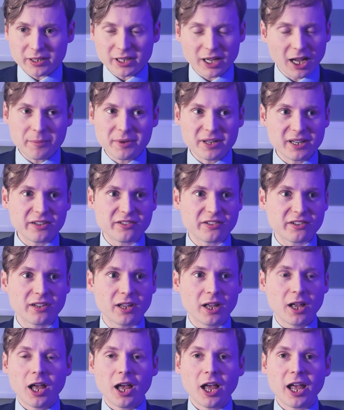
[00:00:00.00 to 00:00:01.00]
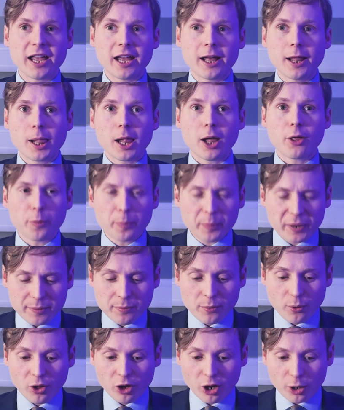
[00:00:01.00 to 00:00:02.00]
I mean, it's just the people
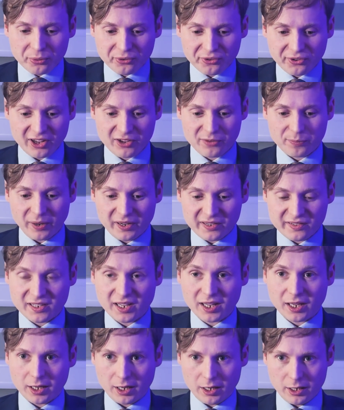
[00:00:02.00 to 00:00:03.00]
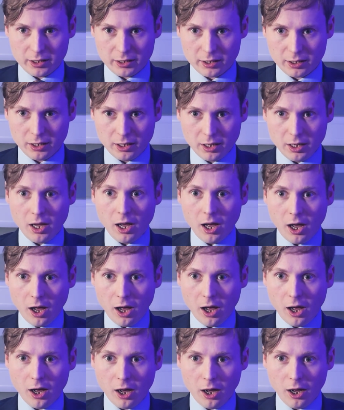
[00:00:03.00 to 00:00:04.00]
who are obsessed by skin color
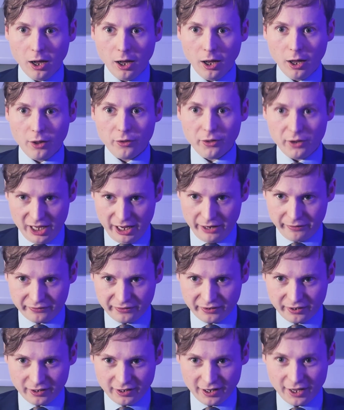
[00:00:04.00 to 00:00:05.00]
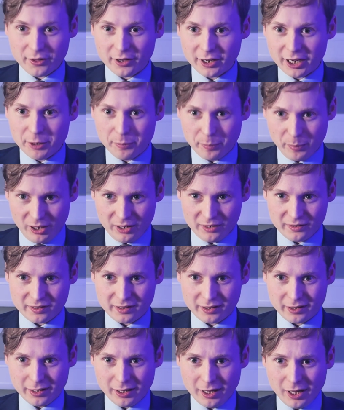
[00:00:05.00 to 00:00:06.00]
are the left and the Labour
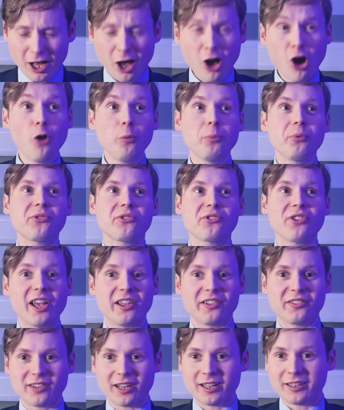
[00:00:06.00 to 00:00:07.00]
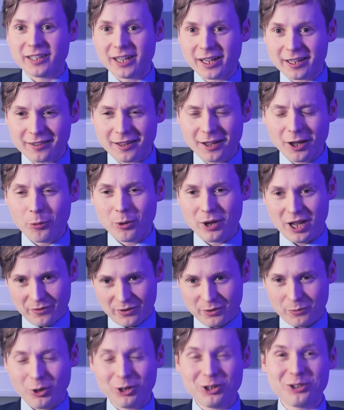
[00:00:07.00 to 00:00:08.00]
Party. Obsessed, and yet we have a
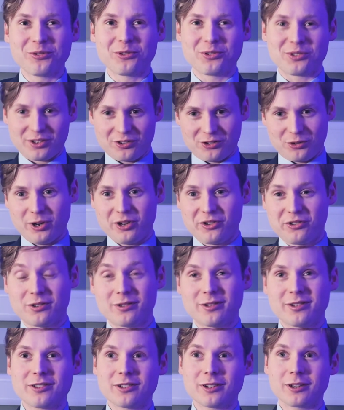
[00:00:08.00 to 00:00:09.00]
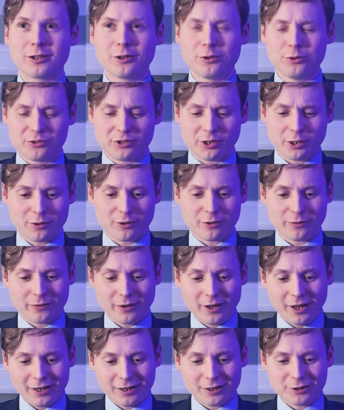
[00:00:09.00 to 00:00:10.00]
wonderful situation. It's a good
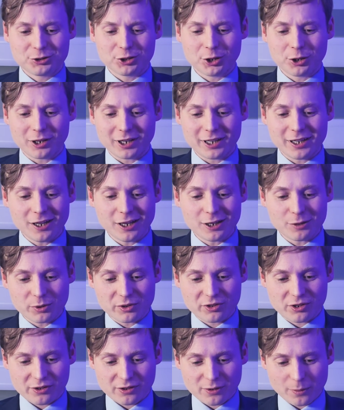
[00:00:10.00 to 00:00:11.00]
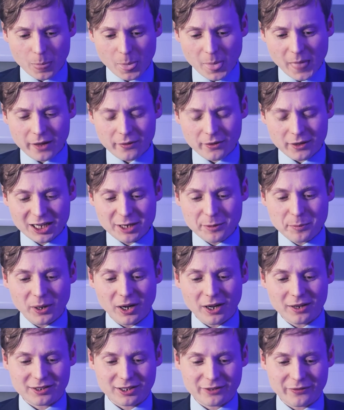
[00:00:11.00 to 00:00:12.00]
joke I heard, which is the Labour
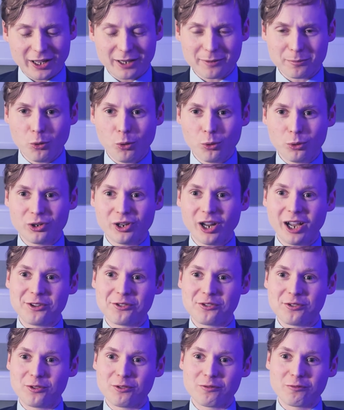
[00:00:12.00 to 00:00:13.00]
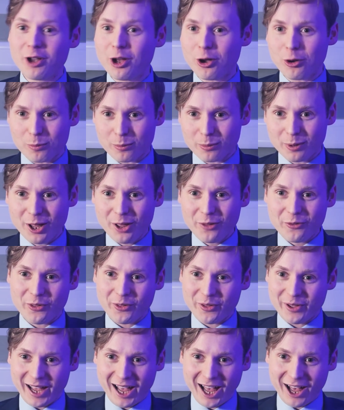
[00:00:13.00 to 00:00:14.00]
Party have had more Knights of the Realm than
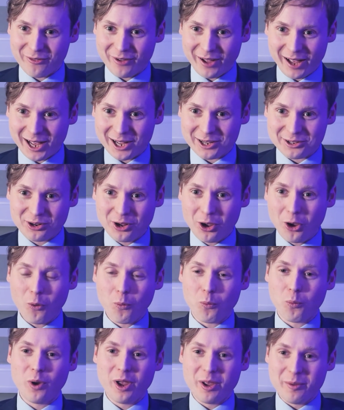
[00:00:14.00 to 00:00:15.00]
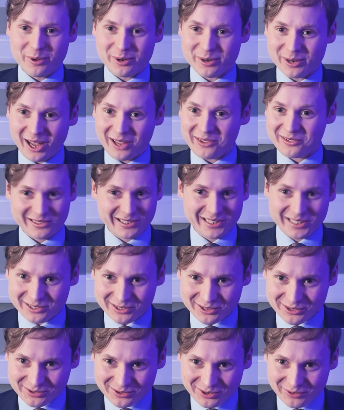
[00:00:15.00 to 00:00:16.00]
they have had women as
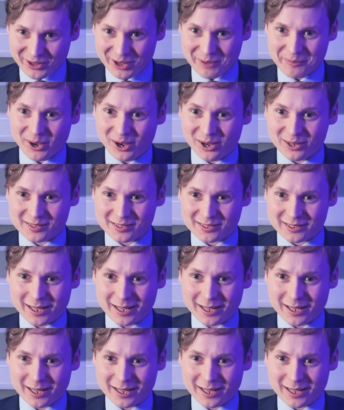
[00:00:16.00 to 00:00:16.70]
leaders of their party.